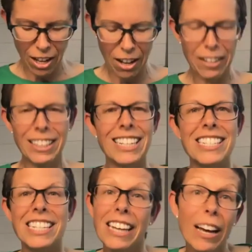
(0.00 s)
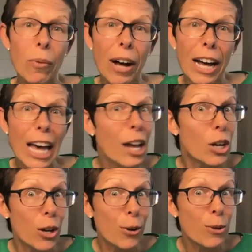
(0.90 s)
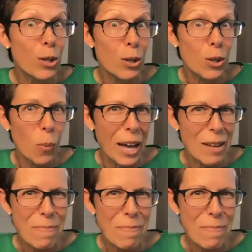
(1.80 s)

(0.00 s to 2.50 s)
called the DIY nose swipe,